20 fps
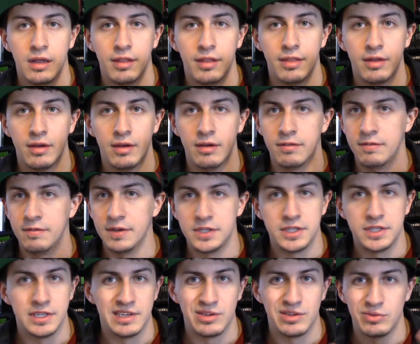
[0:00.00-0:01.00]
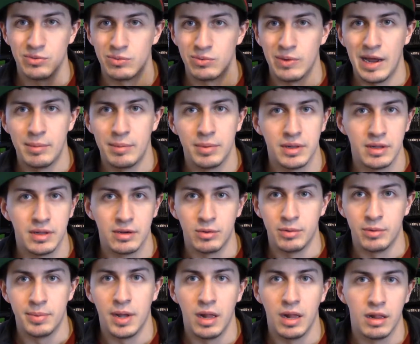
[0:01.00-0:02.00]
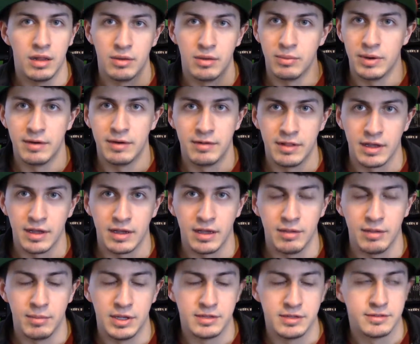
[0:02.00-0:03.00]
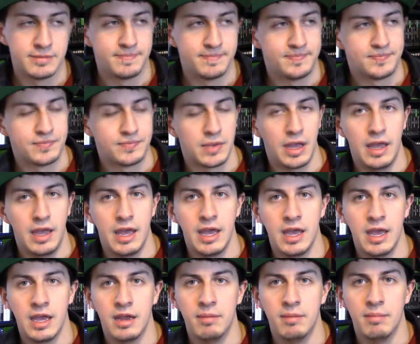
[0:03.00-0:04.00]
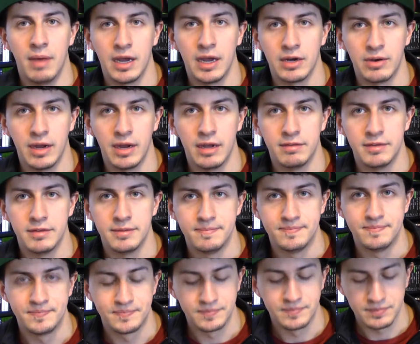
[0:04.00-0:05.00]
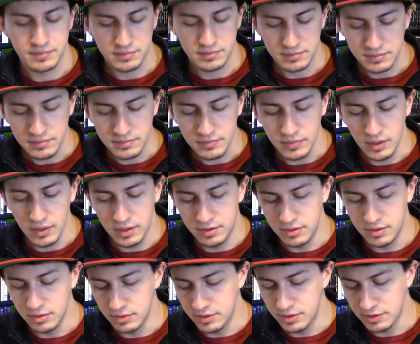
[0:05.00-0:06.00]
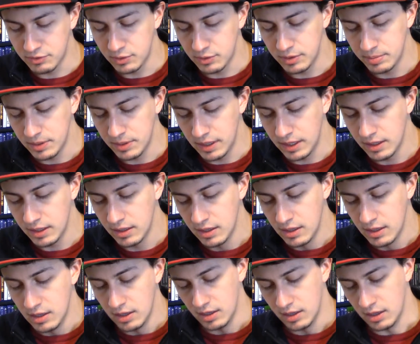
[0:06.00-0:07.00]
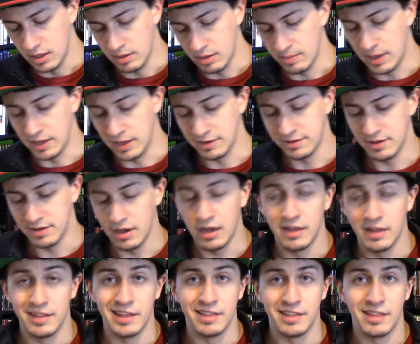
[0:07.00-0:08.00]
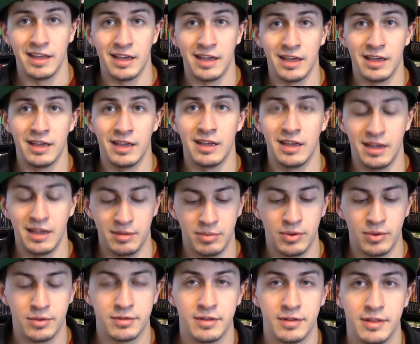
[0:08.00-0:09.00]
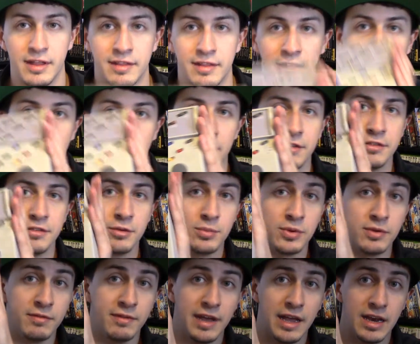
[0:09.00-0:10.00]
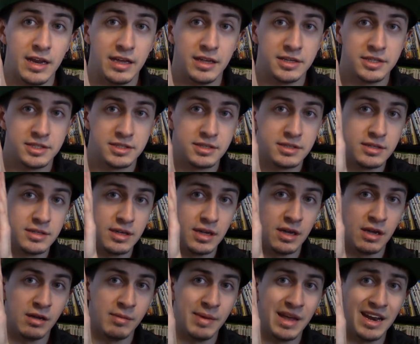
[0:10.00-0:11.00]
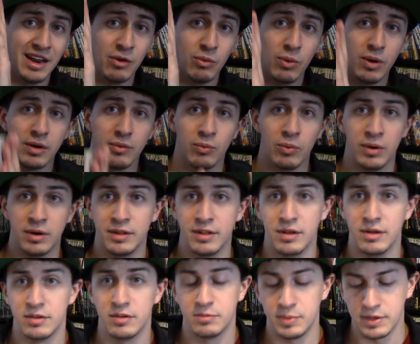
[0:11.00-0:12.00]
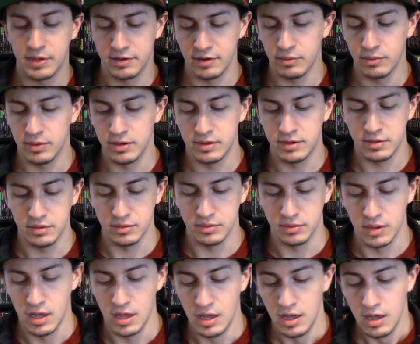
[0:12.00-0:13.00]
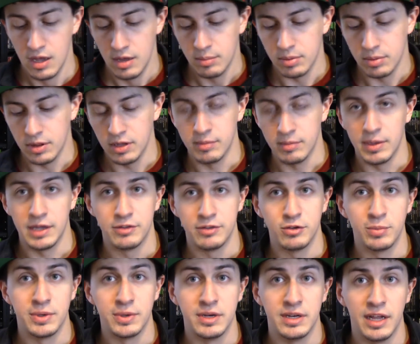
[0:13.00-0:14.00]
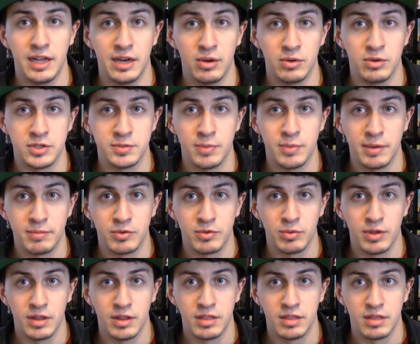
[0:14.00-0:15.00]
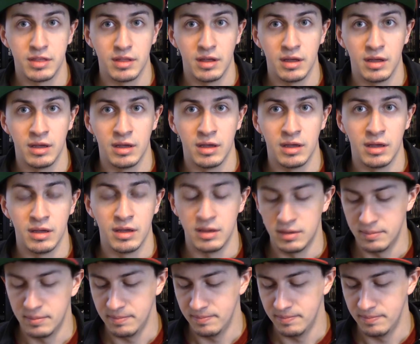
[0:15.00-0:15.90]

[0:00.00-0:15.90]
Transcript: the Fishing Rapala, whatever that game is, and Minecraft to Disc Replay. I saw that they had posted that they had a Super Advantage, and I wanted one of those because I wanted to play my Super Nintendo shmups with a